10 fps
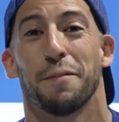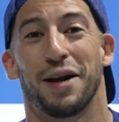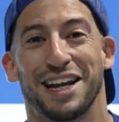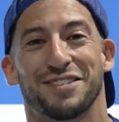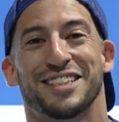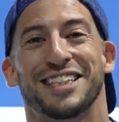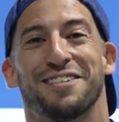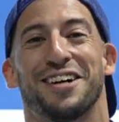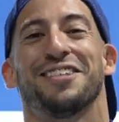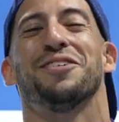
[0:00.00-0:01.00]
My name is
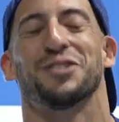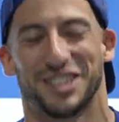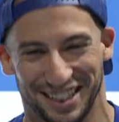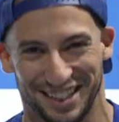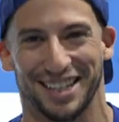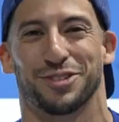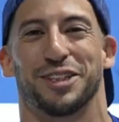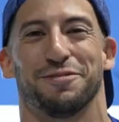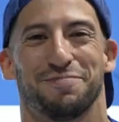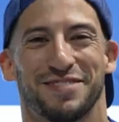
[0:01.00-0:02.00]
Estevan. We'll see you on the next one.